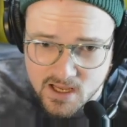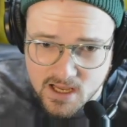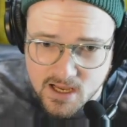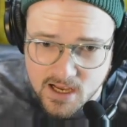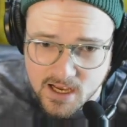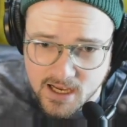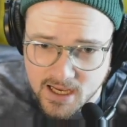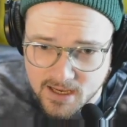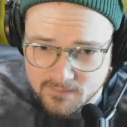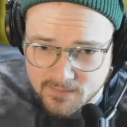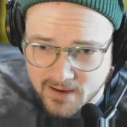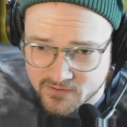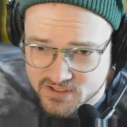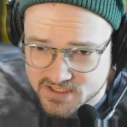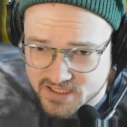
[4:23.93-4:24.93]

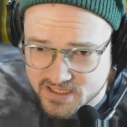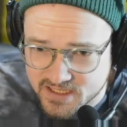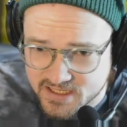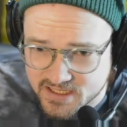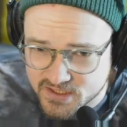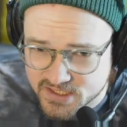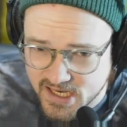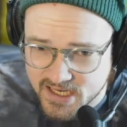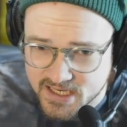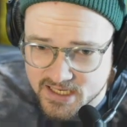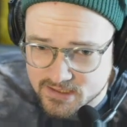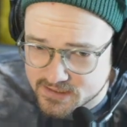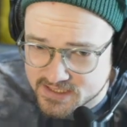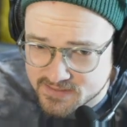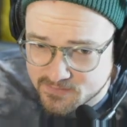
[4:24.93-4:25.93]
obviously if there's any
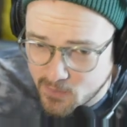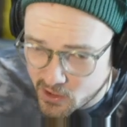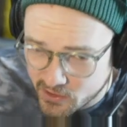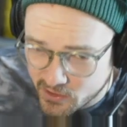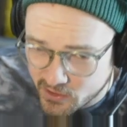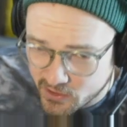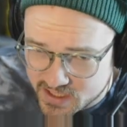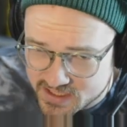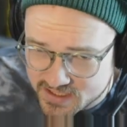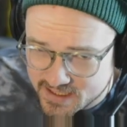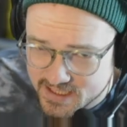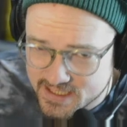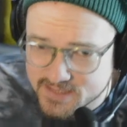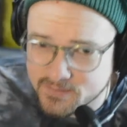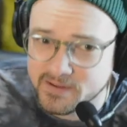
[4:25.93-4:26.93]
small tweaks in
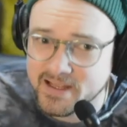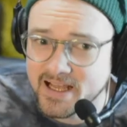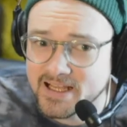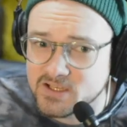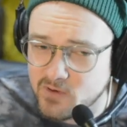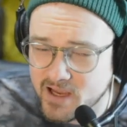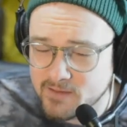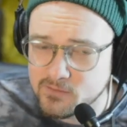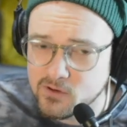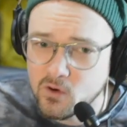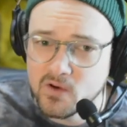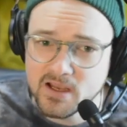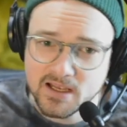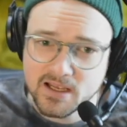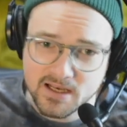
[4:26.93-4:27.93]
these, but that's why I'm going in.